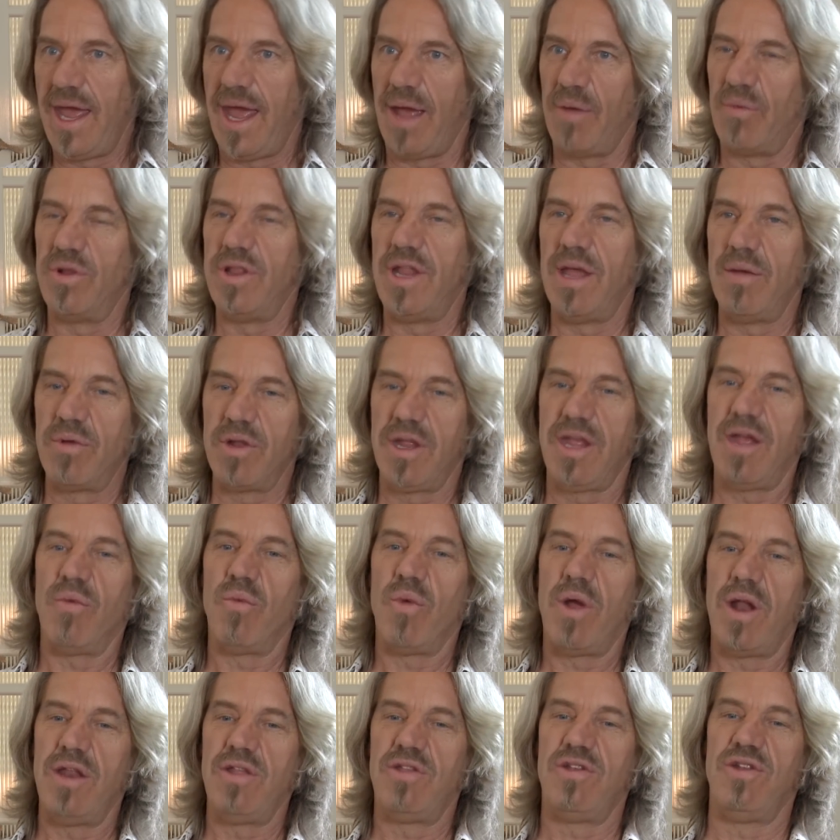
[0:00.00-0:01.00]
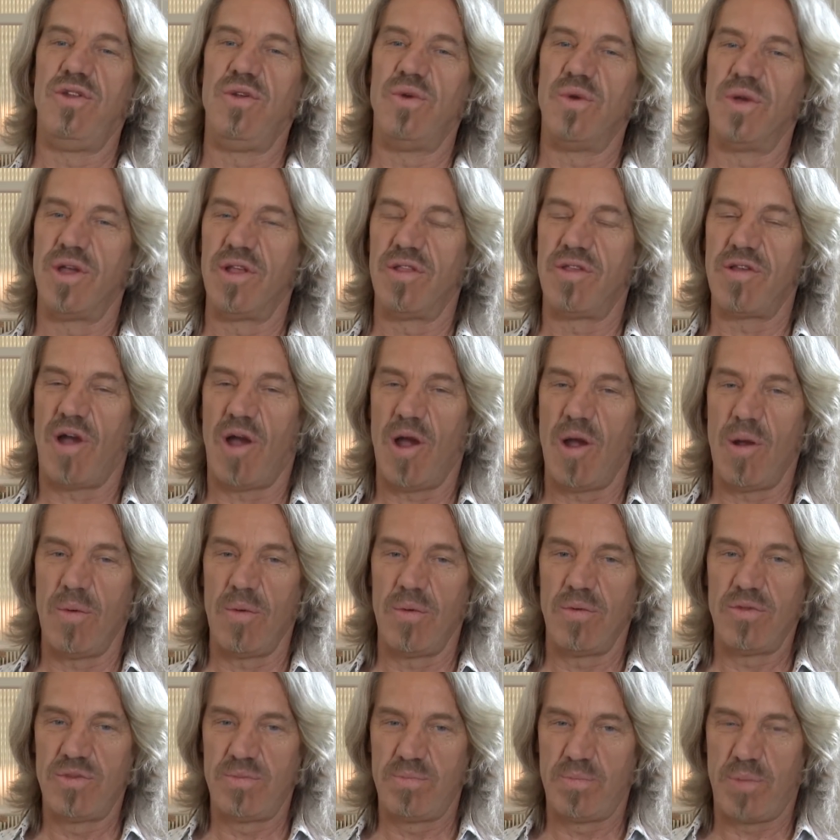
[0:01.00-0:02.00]
And when they would get ready to do a
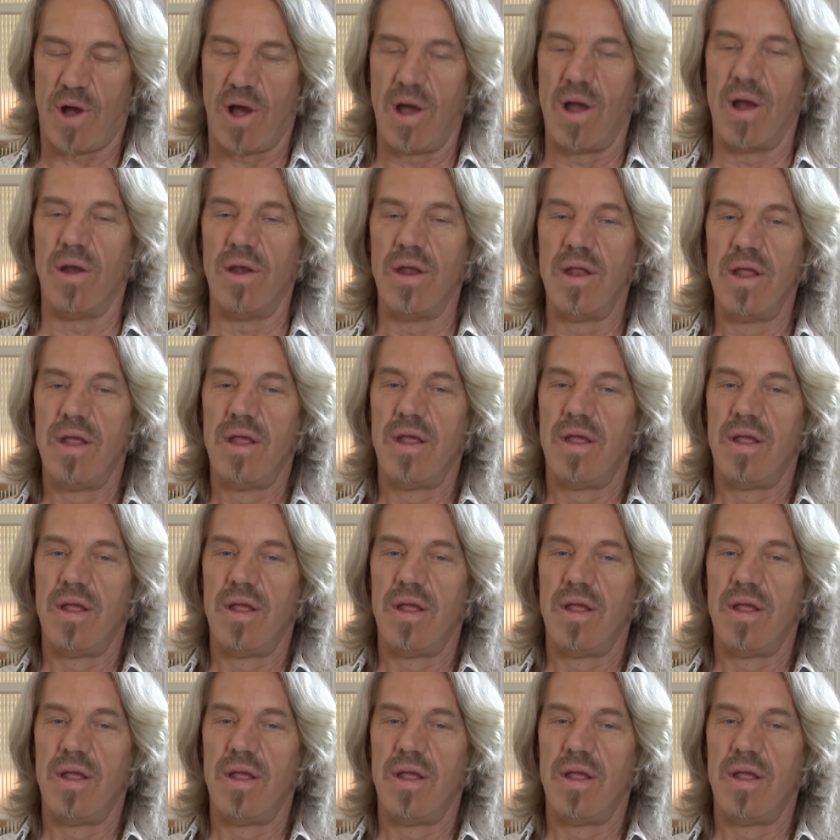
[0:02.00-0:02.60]
guitar part,